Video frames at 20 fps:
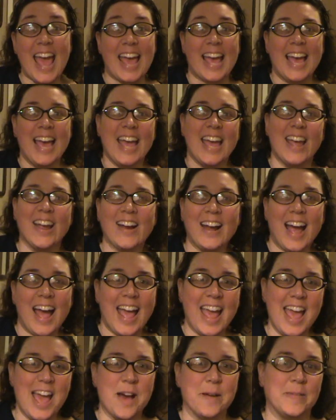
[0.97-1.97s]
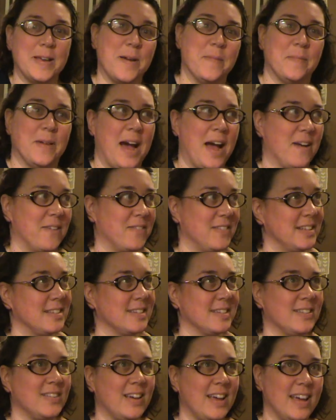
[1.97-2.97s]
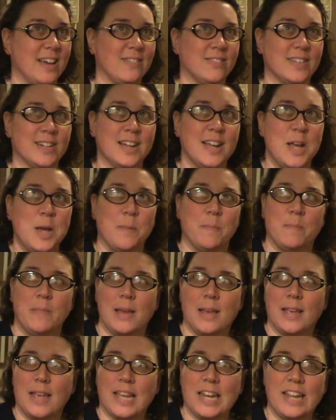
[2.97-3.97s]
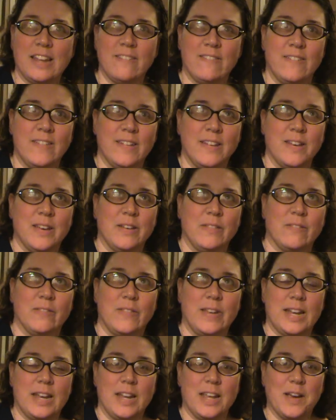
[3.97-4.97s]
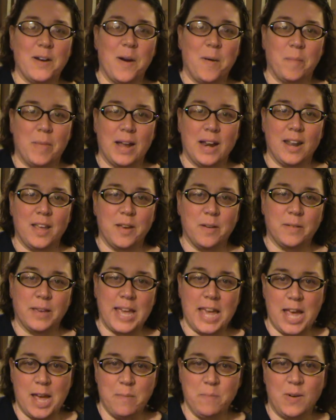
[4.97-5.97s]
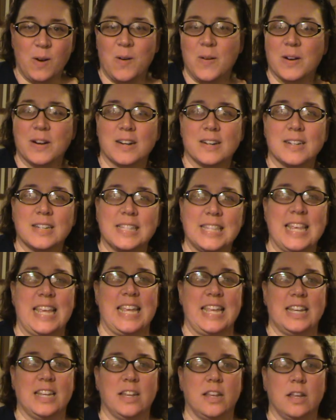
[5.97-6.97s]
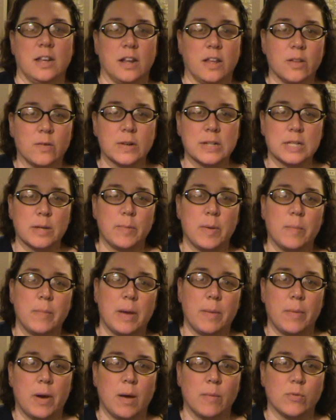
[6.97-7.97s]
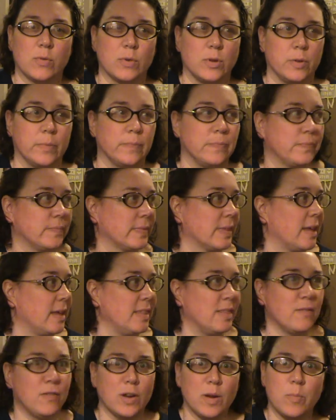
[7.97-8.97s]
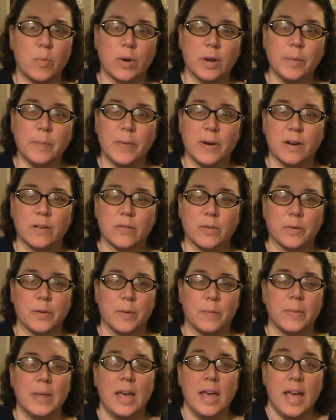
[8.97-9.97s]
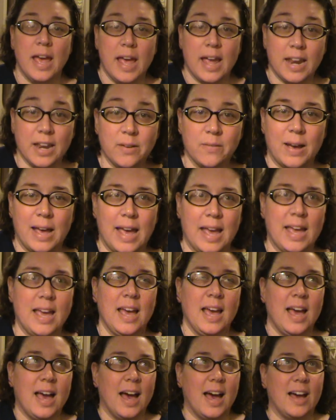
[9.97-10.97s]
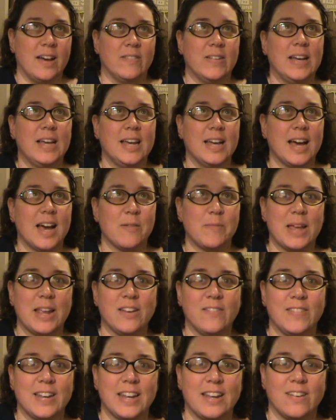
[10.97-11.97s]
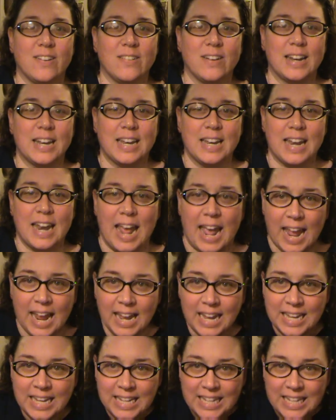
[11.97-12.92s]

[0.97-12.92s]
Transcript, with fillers: hey, here I am at my original ever making a video on my new camcorder seat. In other words, I'm in my mom's room. In the very boring part of her room. Anyway, um, I made a video already today.